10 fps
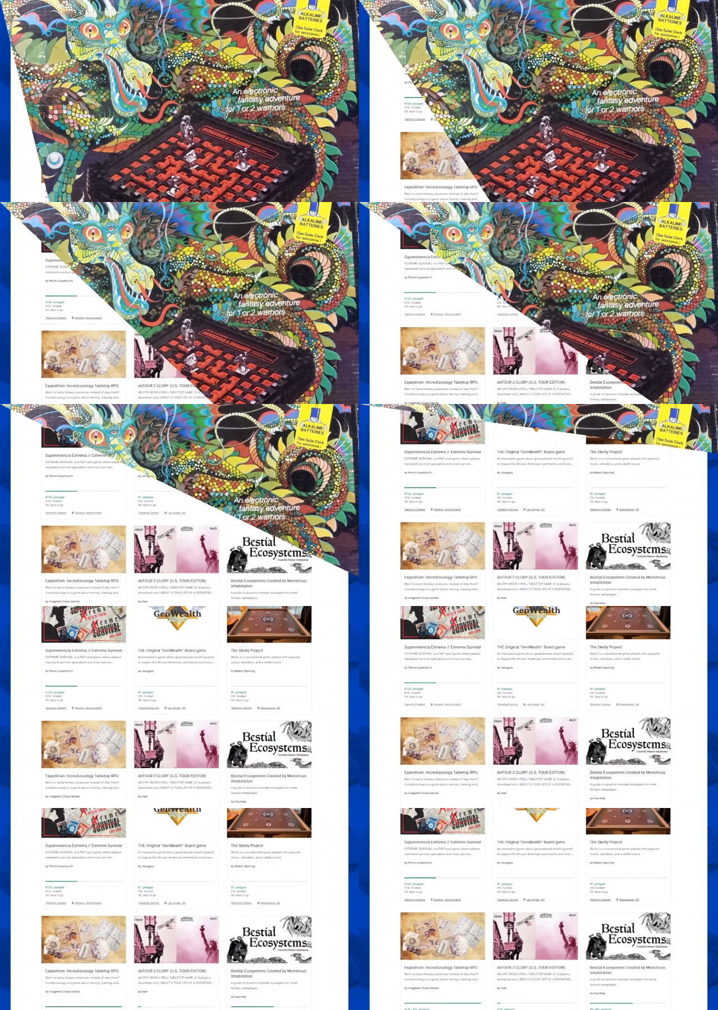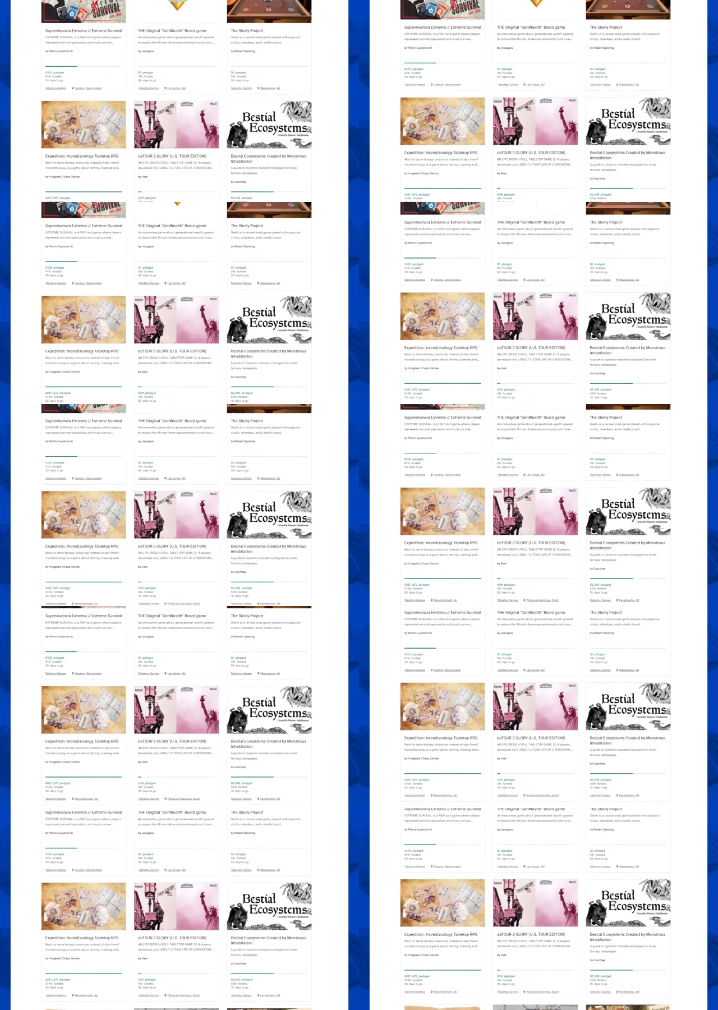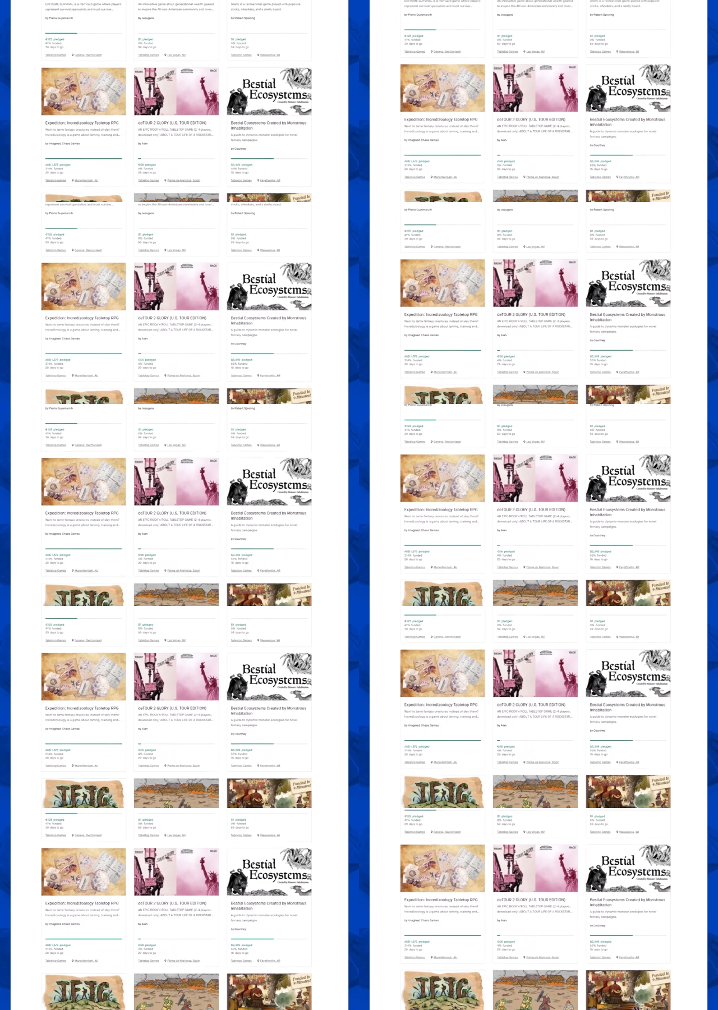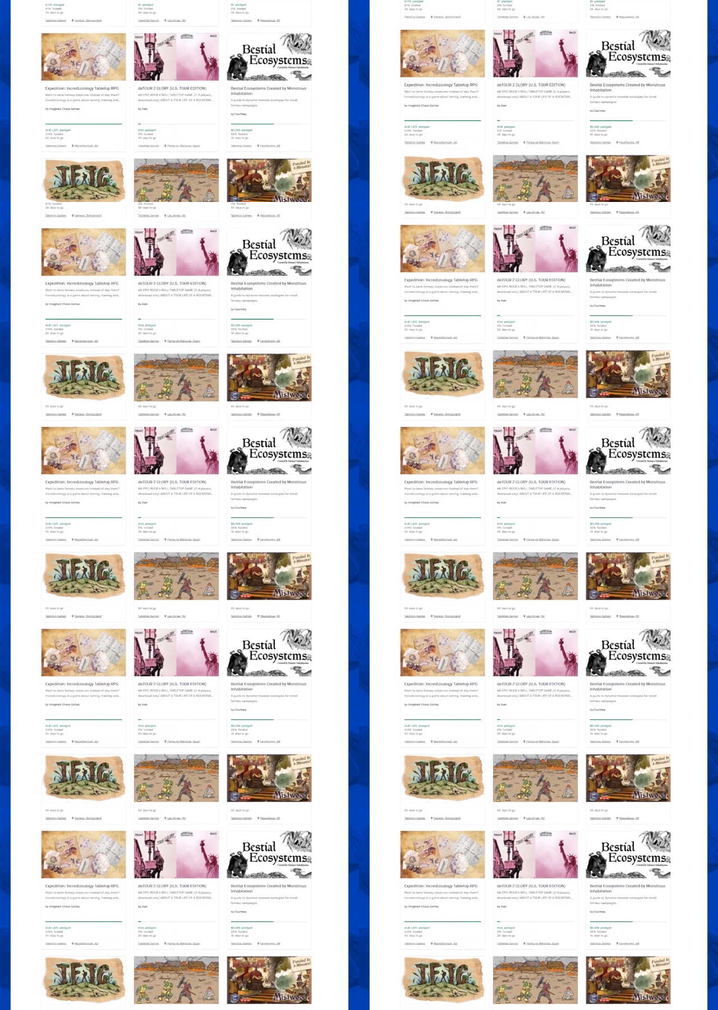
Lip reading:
(no speaker visible)